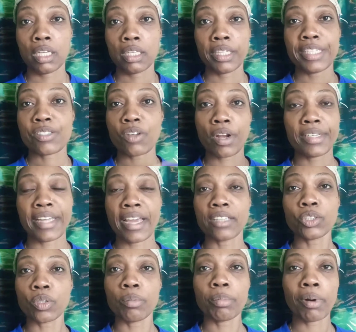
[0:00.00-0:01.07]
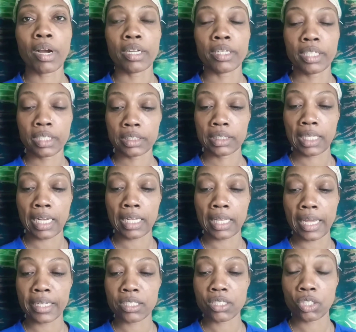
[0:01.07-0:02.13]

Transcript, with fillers: these are natural products that I like